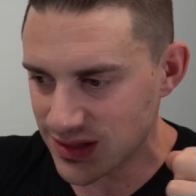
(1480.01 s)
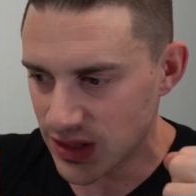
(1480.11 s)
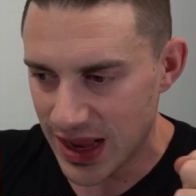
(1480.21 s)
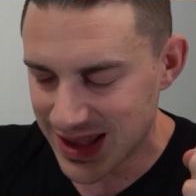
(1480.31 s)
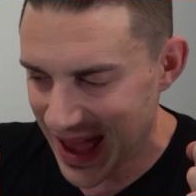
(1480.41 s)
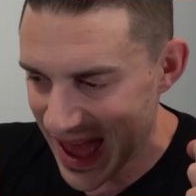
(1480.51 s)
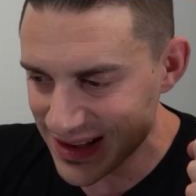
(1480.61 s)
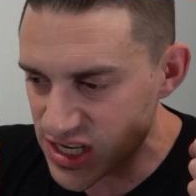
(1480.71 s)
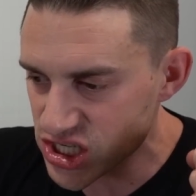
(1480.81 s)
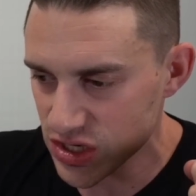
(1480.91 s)
like
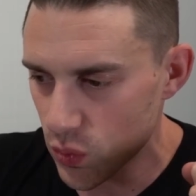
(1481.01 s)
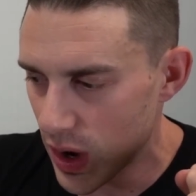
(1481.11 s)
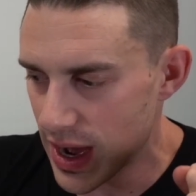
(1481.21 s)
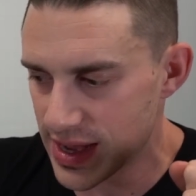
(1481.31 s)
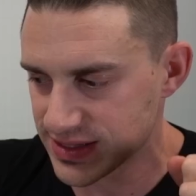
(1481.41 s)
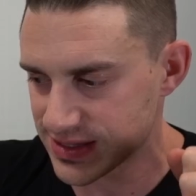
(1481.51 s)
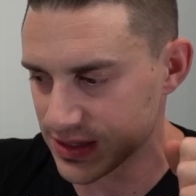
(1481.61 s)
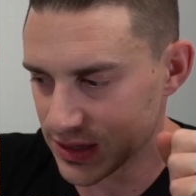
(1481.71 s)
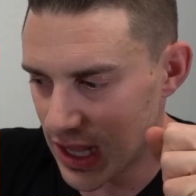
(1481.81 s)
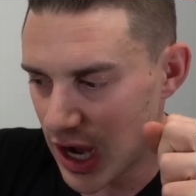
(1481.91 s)
energy wise,
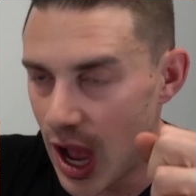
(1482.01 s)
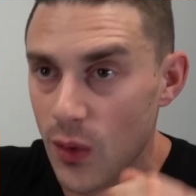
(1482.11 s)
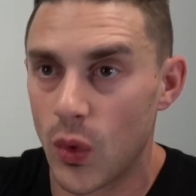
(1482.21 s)
like I